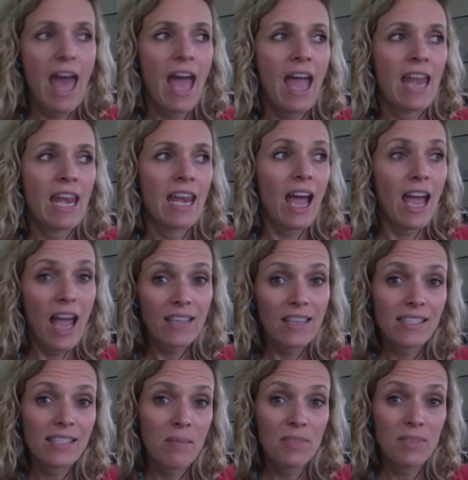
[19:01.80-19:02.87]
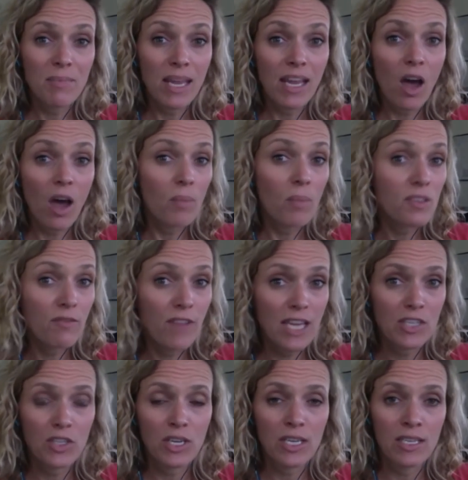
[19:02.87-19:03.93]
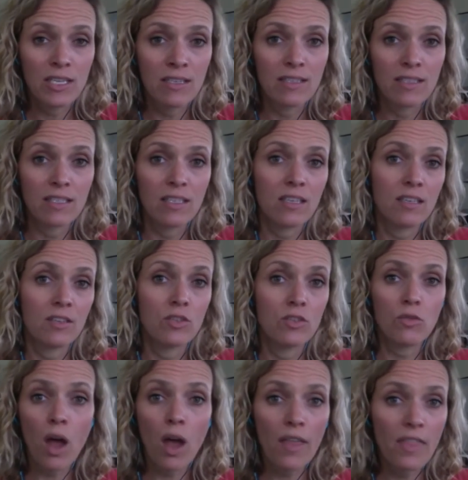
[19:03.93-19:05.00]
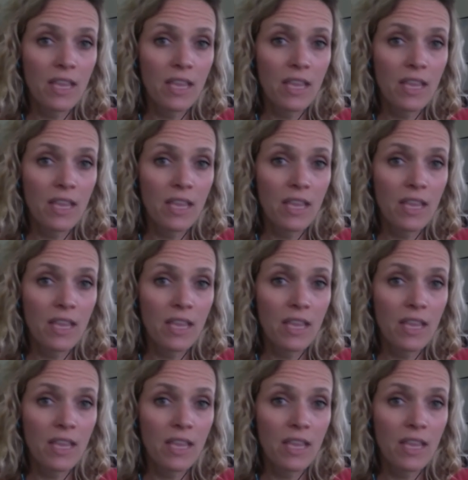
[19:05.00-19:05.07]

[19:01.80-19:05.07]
and I ask them to make observations, to draw